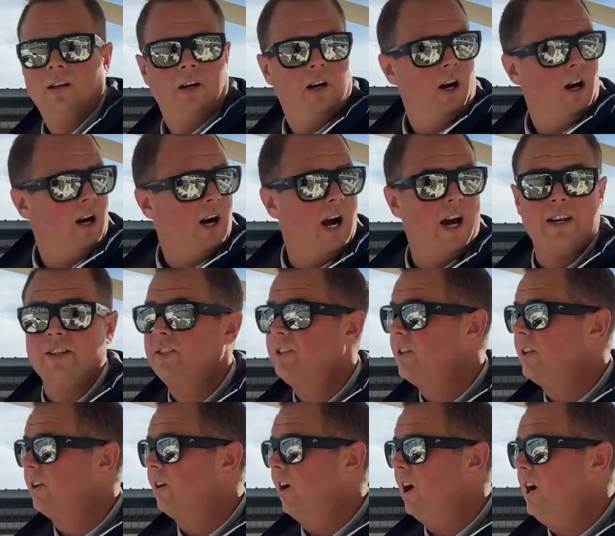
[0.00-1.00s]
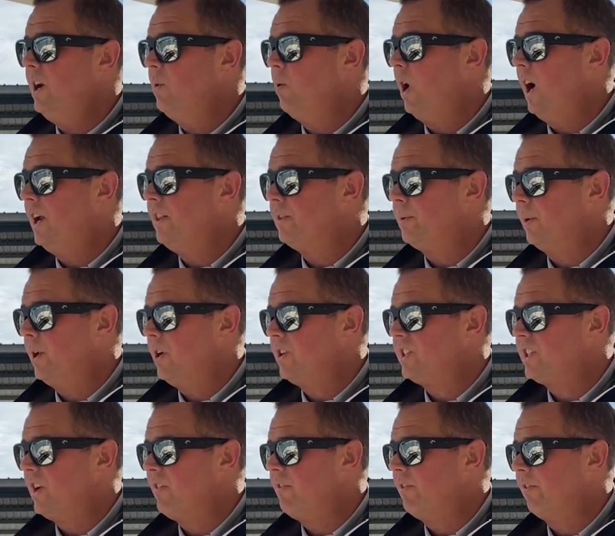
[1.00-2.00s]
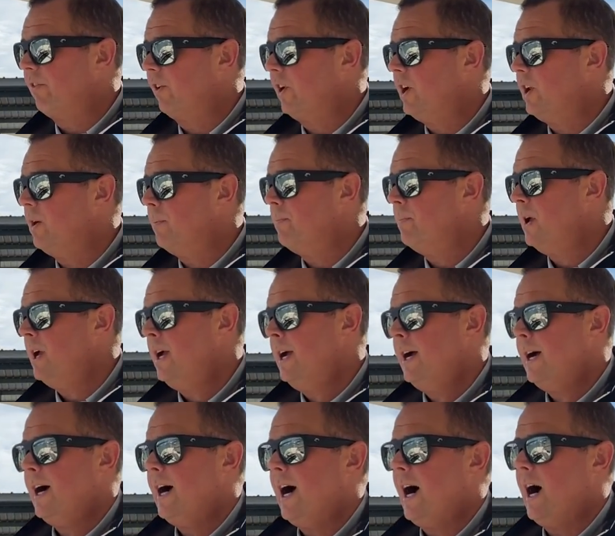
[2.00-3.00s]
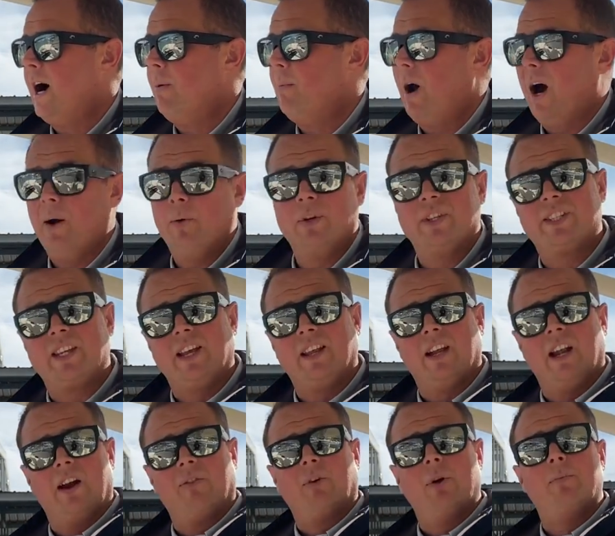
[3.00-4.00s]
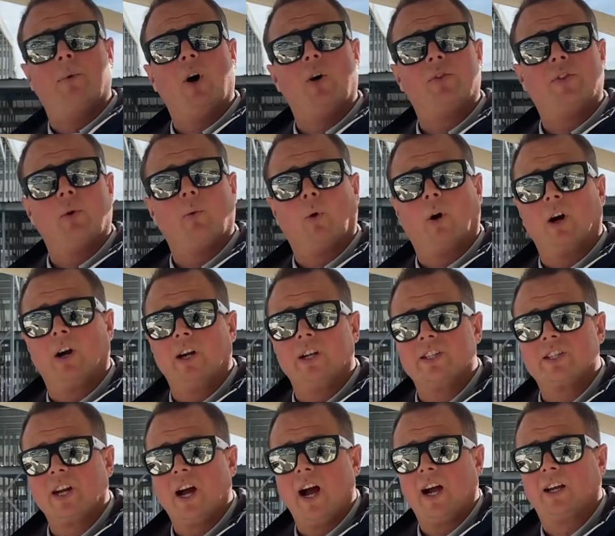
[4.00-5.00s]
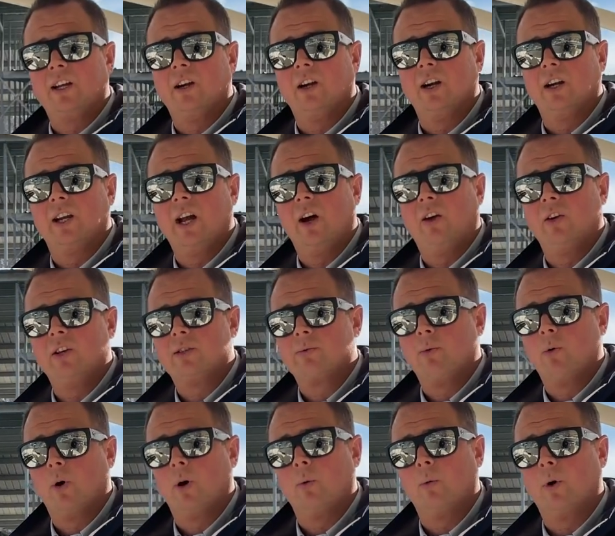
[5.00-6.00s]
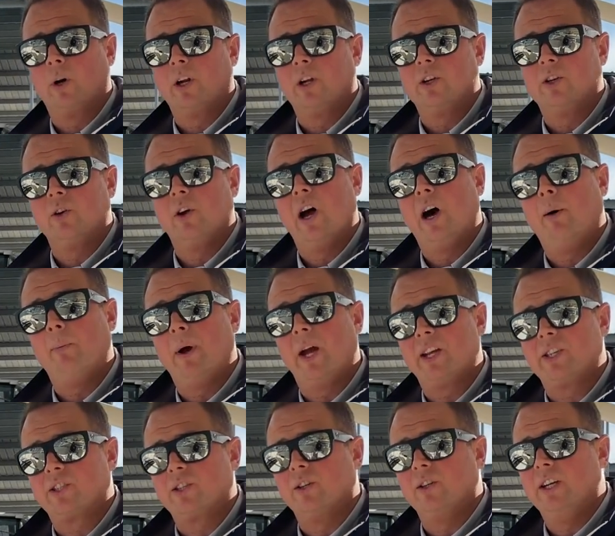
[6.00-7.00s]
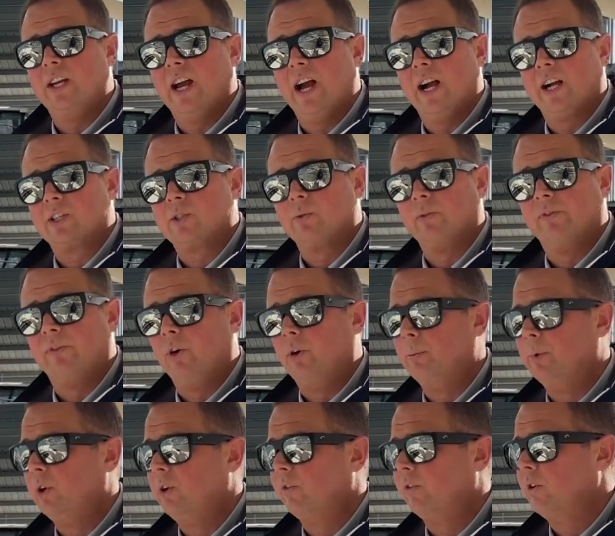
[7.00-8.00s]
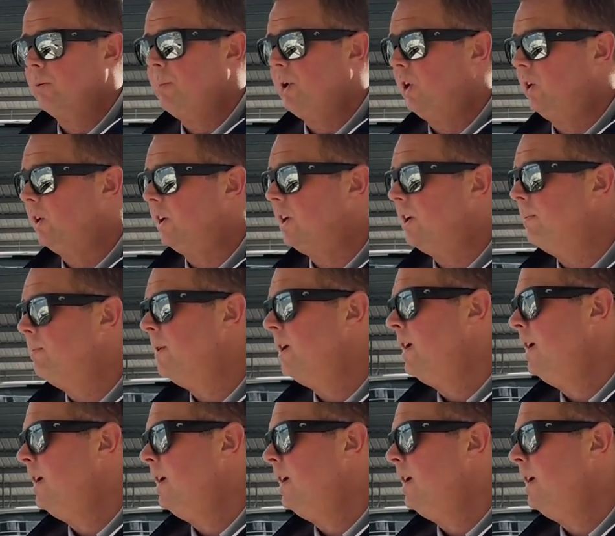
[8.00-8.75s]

All right, so the Grady-White 307 Freedom. I would say that every boat that we're going to stock here at Kellysport, we're going to do Helmmaster EX with full maneuverability.